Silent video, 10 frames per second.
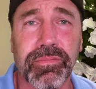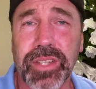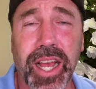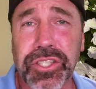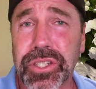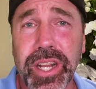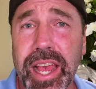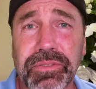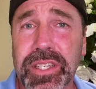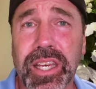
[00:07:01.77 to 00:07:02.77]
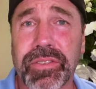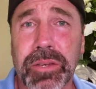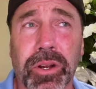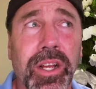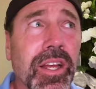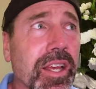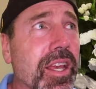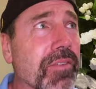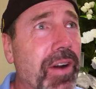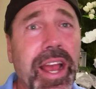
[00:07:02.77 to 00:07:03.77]
I shouldn't have to give anyone.
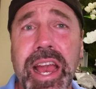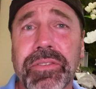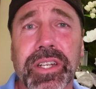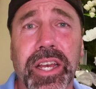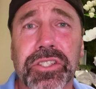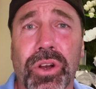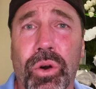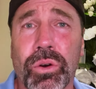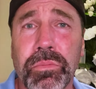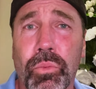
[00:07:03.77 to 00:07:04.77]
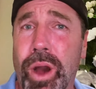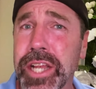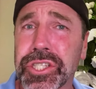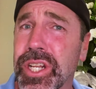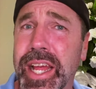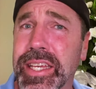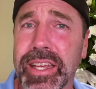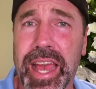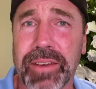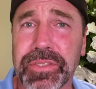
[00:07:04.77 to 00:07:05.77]
If I have a nice home, why should I
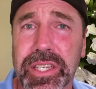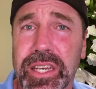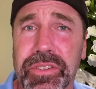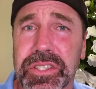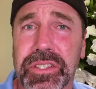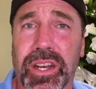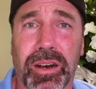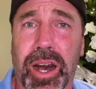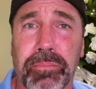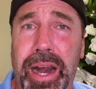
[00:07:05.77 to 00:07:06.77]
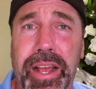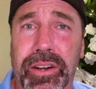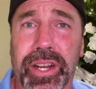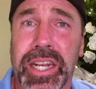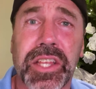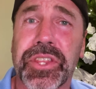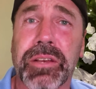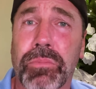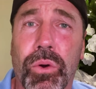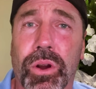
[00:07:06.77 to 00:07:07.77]
have to give a buyer
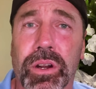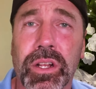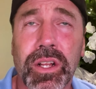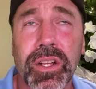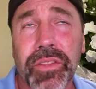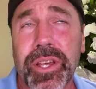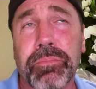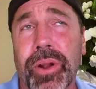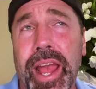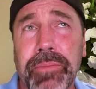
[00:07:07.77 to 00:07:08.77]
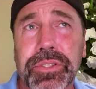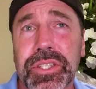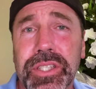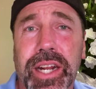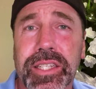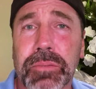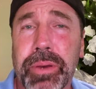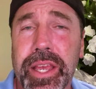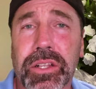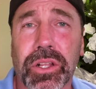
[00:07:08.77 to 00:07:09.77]
anything more than perhaps deciding to
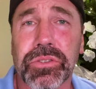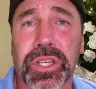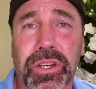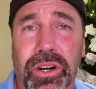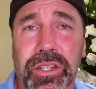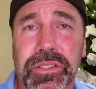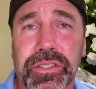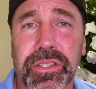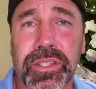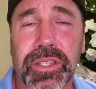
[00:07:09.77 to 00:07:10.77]
pay closing costs?